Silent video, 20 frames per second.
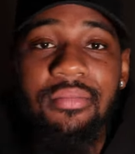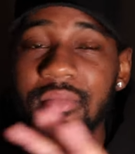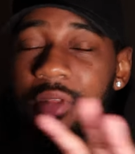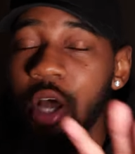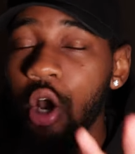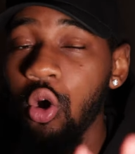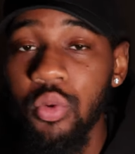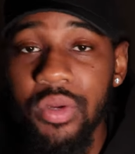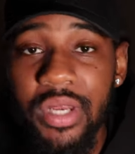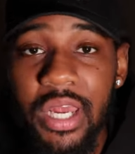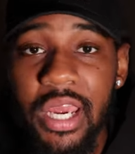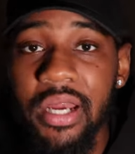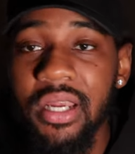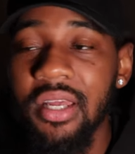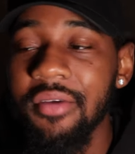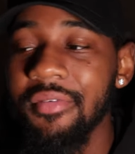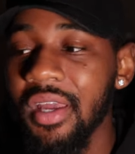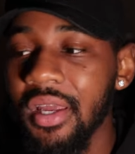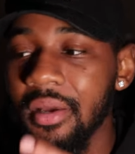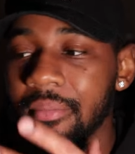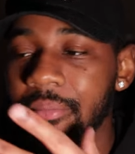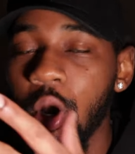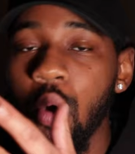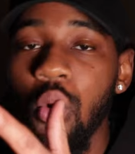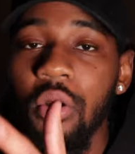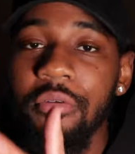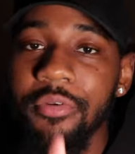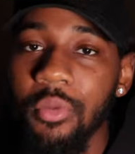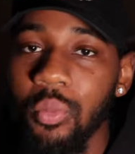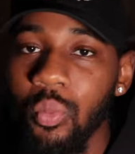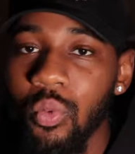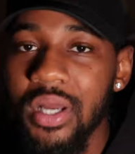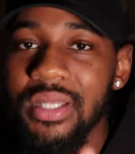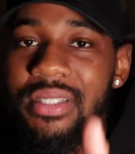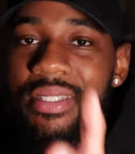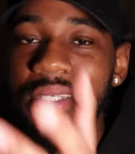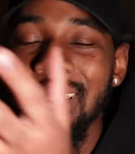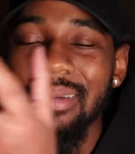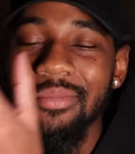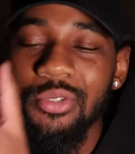the whole narrative of him going from
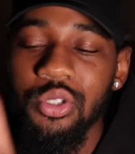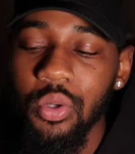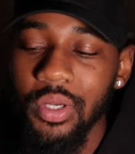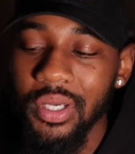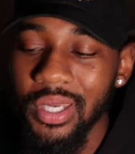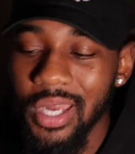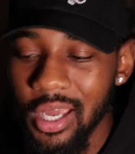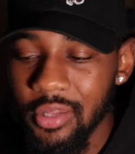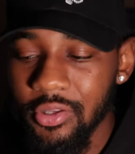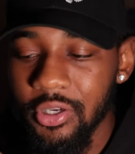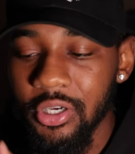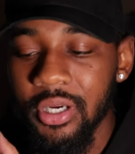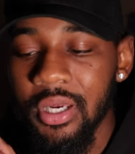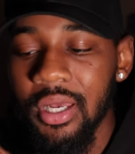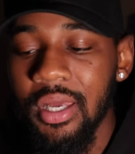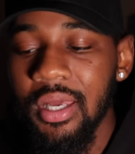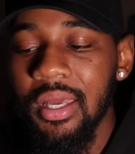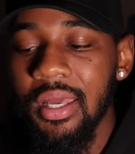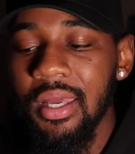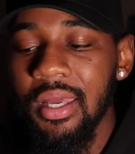one team to another,